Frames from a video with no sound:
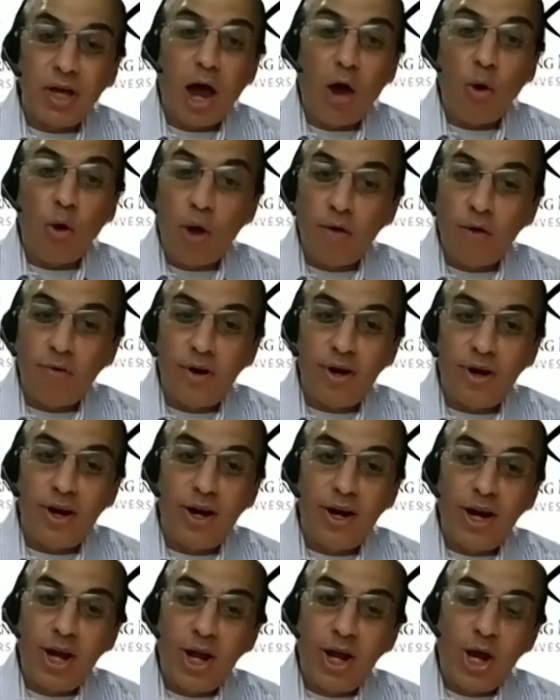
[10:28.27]

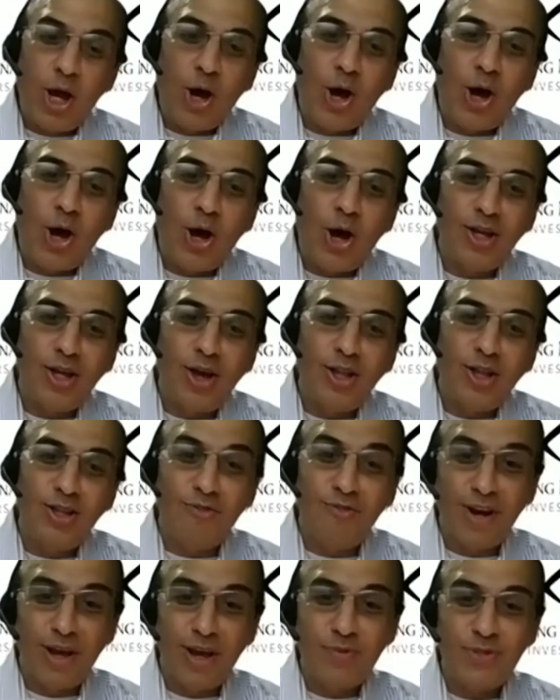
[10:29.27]
However, on
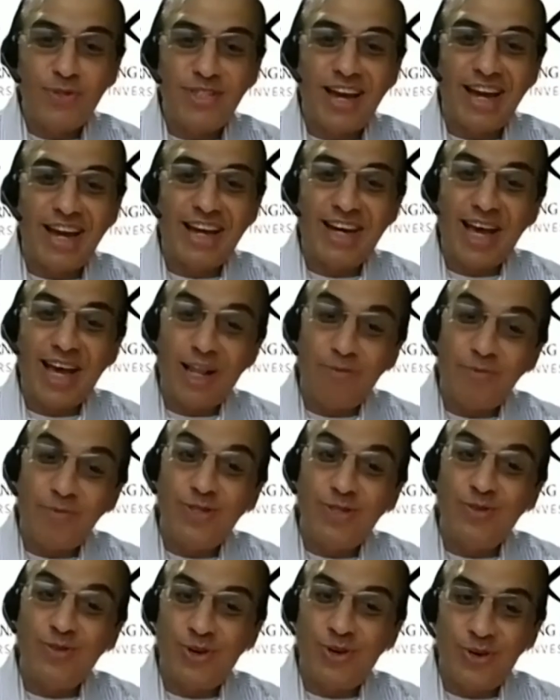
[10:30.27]
the flip side,
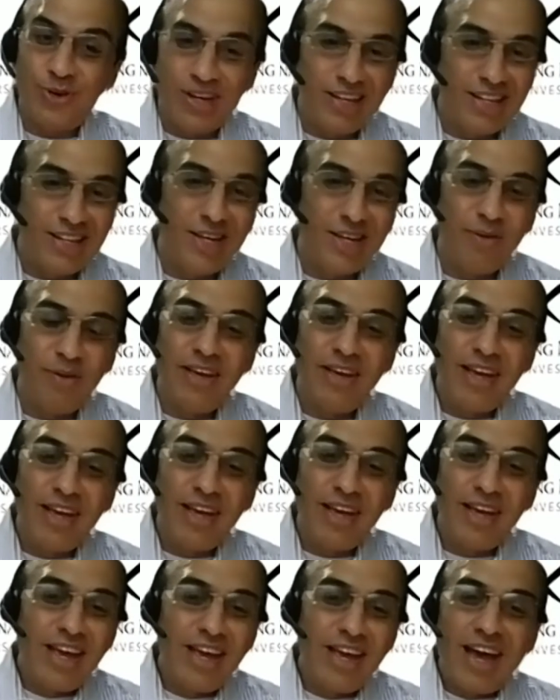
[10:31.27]
LPs were really
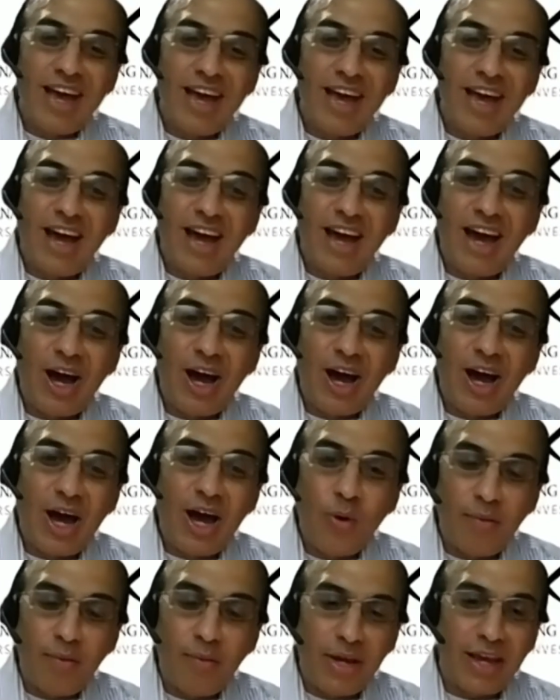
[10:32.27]

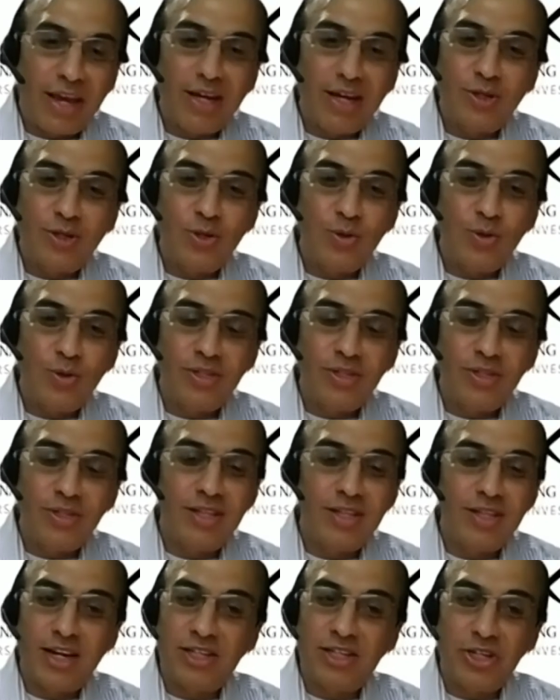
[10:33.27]
overwhelmed, again, to use
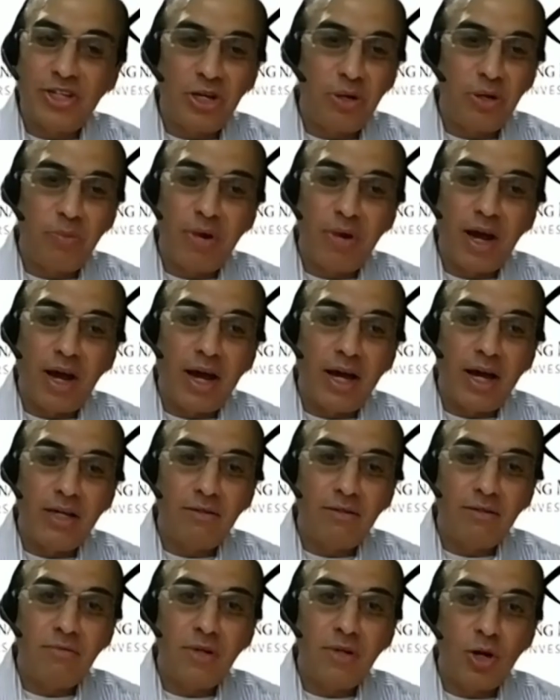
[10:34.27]
that term,
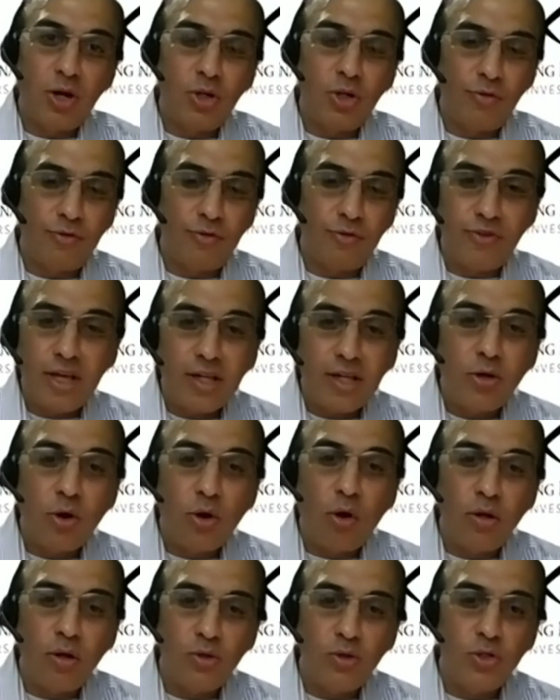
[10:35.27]
to field
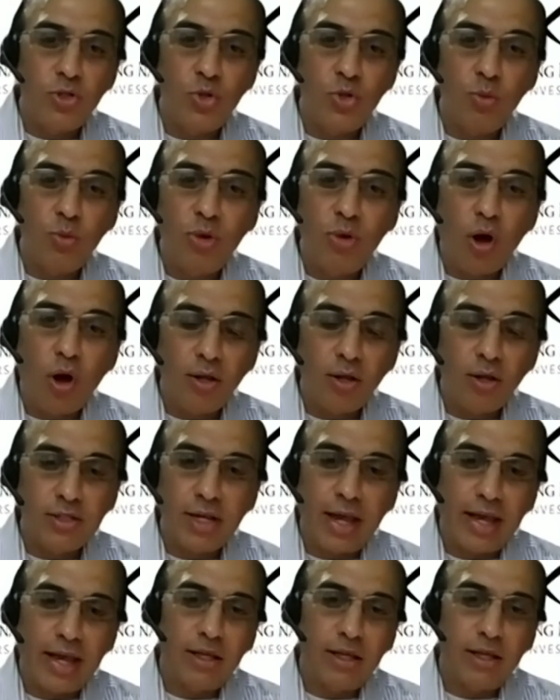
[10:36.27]
all those Zoom
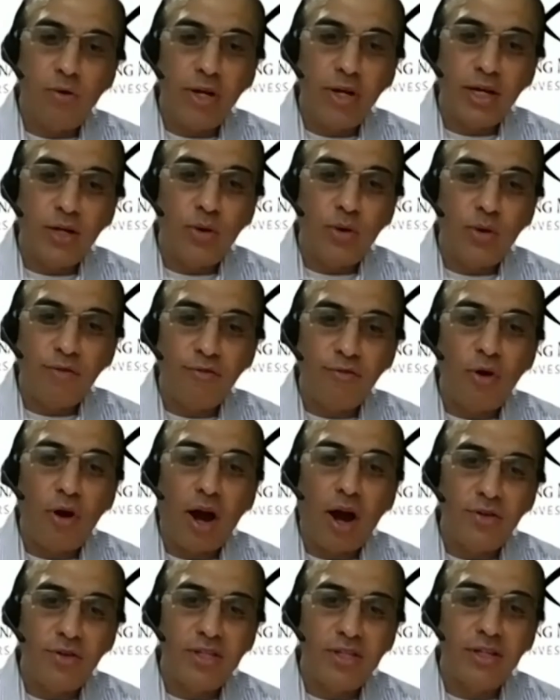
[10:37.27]
calls. Like they're only
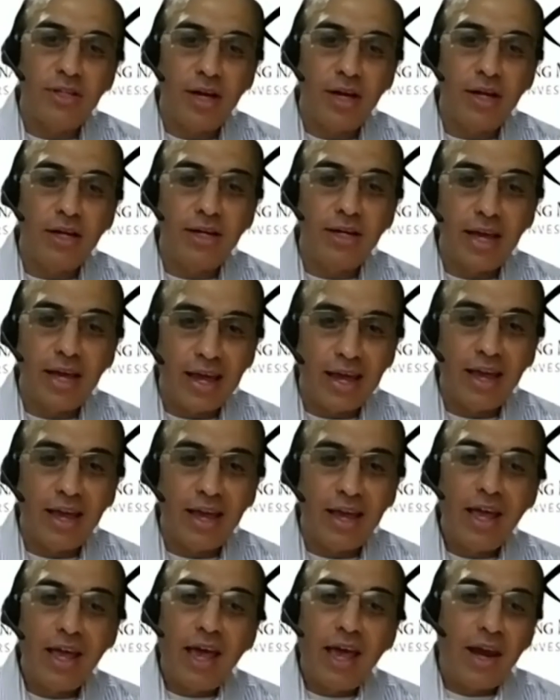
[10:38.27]
24 hours a day.